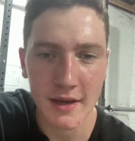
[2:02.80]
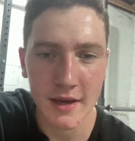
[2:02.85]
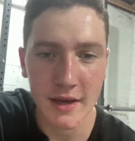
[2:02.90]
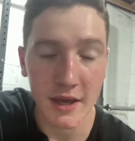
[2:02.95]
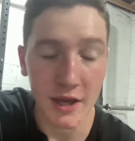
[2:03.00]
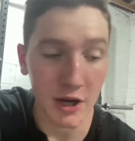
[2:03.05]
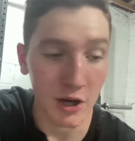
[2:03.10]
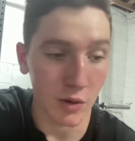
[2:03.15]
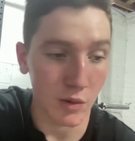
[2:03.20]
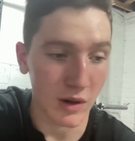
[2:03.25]

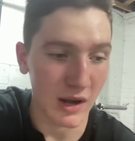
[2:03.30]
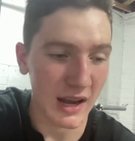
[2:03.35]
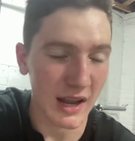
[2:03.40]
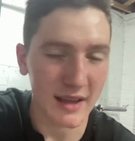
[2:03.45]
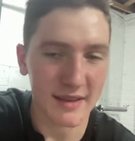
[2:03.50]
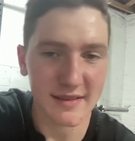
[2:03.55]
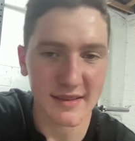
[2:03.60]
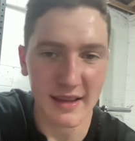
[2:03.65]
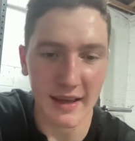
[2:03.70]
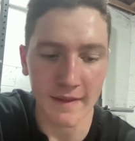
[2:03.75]
You know,
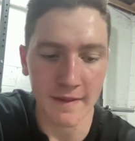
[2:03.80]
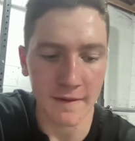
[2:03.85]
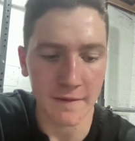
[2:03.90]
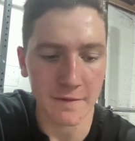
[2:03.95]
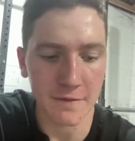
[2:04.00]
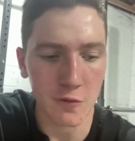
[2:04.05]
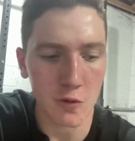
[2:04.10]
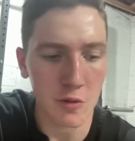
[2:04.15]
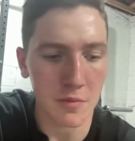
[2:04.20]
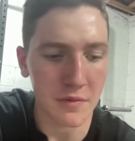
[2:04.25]
lust in the
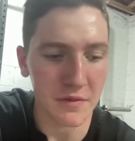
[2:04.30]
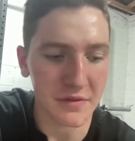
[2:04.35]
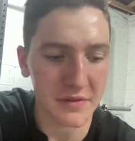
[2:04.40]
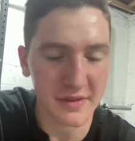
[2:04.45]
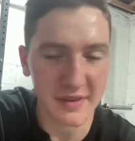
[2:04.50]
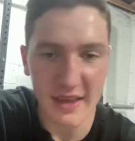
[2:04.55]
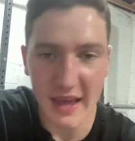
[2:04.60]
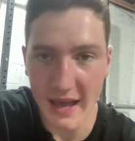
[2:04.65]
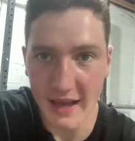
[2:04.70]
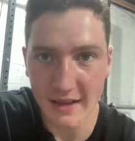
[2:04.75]
form of
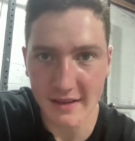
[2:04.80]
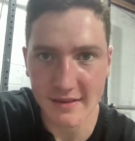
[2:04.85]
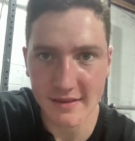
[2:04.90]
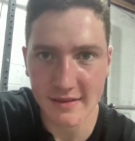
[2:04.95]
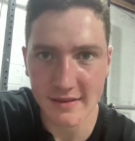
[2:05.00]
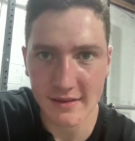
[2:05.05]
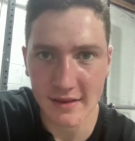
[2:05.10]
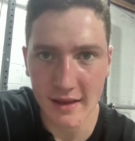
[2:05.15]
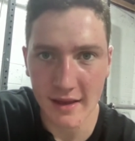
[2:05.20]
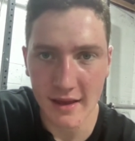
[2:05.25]

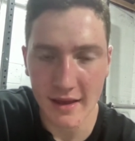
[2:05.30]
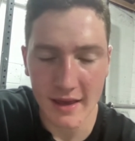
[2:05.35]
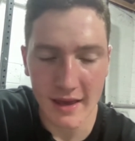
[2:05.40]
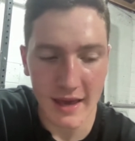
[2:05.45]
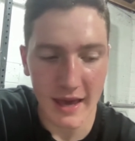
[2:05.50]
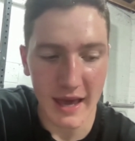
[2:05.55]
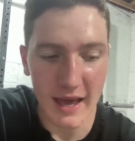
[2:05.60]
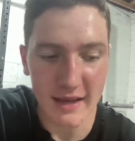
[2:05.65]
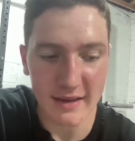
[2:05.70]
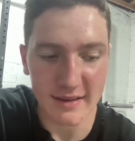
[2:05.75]
sex,
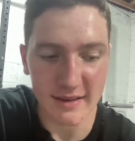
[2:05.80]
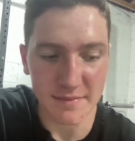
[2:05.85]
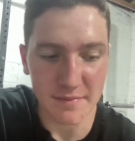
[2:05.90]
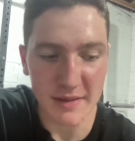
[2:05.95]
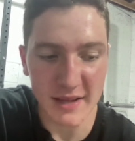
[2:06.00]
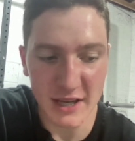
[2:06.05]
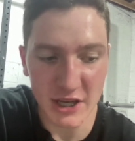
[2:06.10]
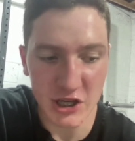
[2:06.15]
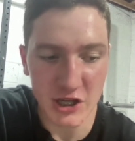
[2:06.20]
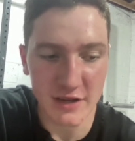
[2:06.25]
it
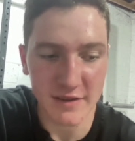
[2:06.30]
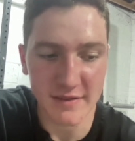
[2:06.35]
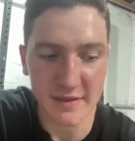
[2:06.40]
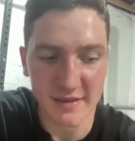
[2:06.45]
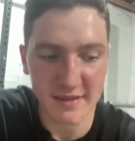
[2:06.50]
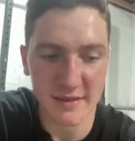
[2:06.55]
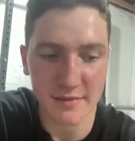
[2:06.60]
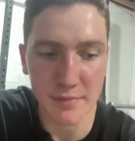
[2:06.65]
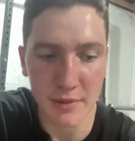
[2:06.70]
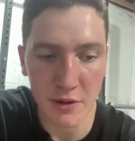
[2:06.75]
diminishes the
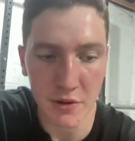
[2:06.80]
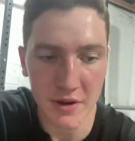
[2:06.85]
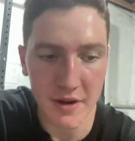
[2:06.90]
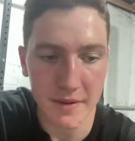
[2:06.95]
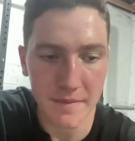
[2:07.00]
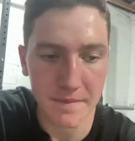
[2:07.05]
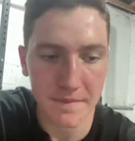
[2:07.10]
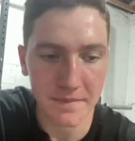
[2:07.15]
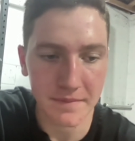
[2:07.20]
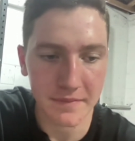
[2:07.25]
spirit,
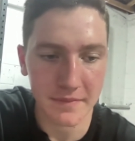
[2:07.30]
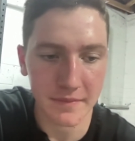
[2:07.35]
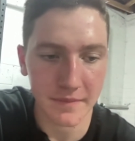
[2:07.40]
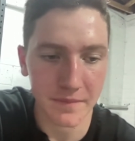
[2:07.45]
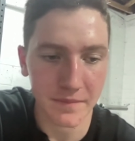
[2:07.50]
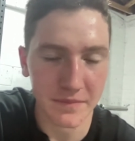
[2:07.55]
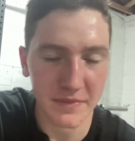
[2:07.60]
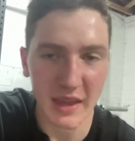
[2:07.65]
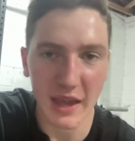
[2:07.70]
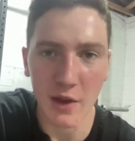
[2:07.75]

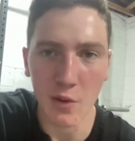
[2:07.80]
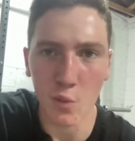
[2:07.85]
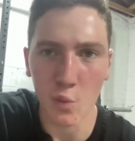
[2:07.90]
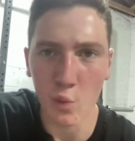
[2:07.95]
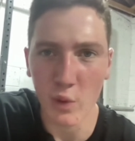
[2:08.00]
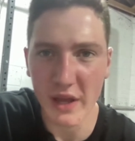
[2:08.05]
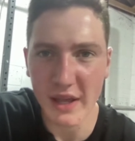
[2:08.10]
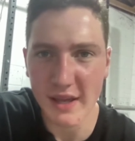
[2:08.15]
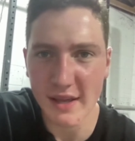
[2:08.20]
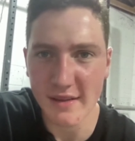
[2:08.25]
it
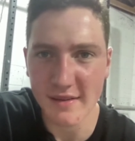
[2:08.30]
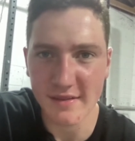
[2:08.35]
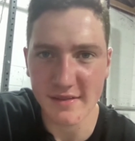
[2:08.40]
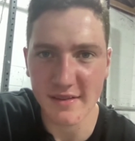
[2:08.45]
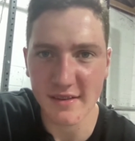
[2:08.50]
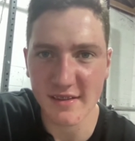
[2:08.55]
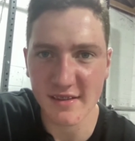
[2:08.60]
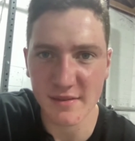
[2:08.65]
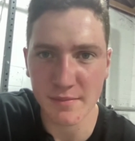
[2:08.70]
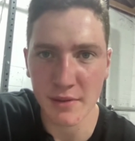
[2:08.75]
weakens
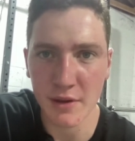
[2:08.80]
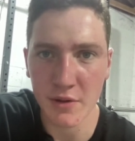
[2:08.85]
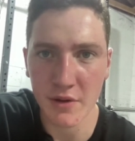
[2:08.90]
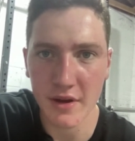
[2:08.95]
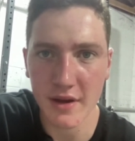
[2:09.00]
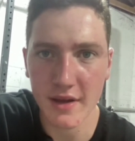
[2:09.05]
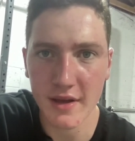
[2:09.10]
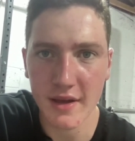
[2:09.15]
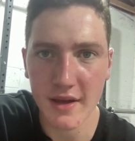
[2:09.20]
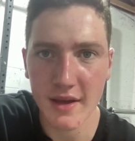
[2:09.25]
the
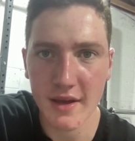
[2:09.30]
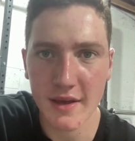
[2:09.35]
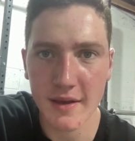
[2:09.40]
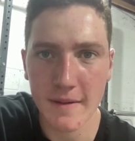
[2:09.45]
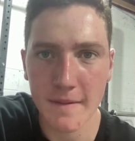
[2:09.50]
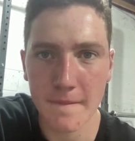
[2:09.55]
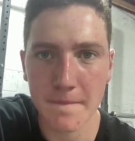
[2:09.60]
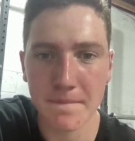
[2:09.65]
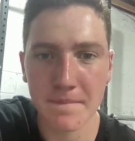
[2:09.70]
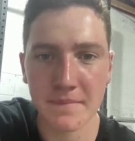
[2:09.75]
spirit.
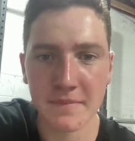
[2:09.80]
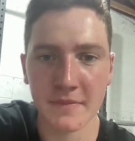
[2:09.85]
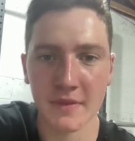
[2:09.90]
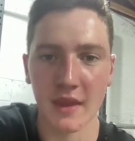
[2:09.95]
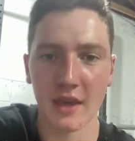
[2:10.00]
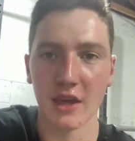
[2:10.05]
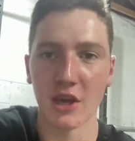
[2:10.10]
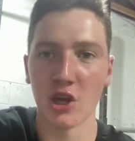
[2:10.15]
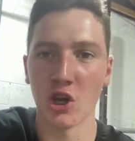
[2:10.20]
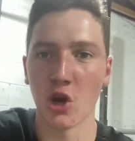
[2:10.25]

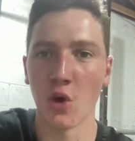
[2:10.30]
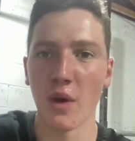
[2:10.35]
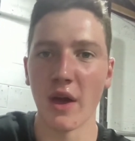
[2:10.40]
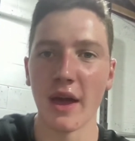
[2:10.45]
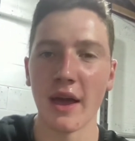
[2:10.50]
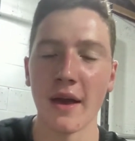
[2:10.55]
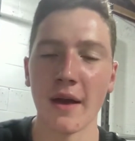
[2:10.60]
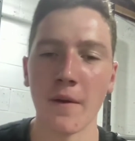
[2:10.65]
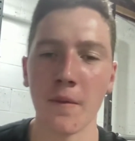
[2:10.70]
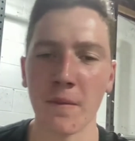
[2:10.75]
You know,
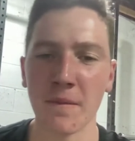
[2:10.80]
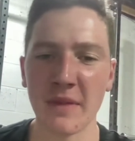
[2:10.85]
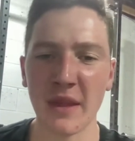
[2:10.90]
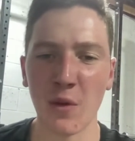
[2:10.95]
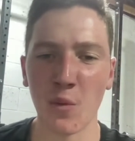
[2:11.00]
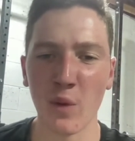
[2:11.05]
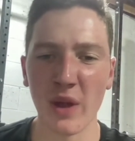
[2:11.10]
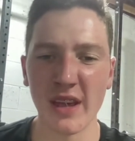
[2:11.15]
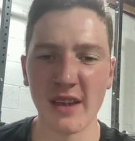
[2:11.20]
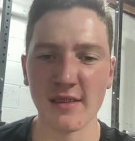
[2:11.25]
it,
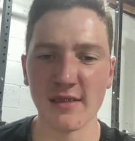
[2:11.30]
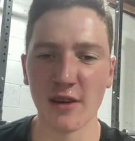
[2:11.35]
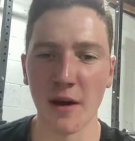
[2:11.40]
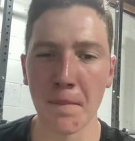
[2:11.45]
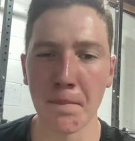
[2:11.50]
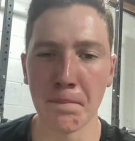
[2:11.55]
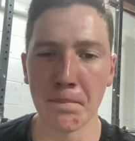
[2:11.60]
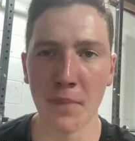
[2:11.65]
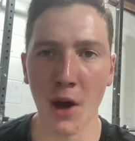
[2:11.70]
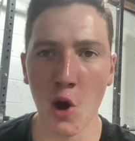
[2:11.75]
it weakens
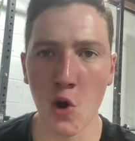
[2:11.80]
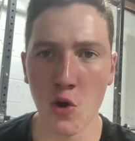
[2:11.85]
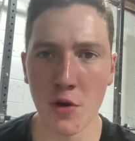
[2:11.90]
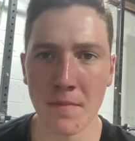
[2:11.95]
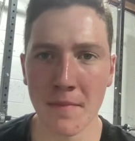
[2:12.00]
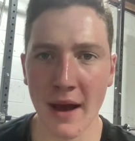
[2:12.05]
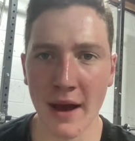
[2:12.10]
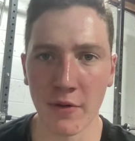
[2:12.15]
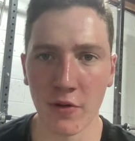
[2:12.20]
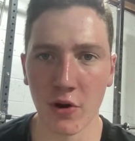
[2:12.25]
our bone
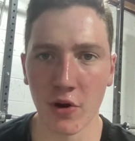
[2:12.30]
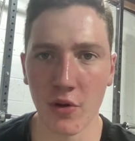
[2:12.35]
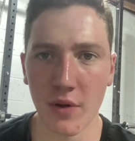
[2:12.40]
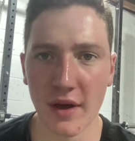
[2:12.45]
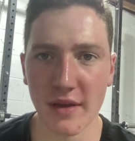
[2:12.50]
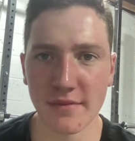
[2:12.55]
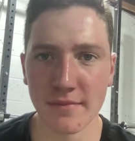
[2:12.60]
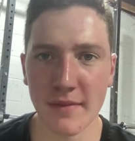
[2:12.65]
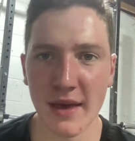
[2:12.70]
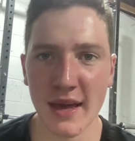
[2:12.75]
marrow
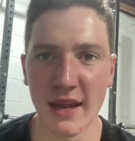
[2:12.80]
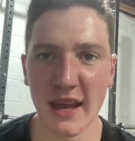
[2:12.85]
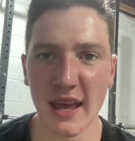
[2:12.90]
as men.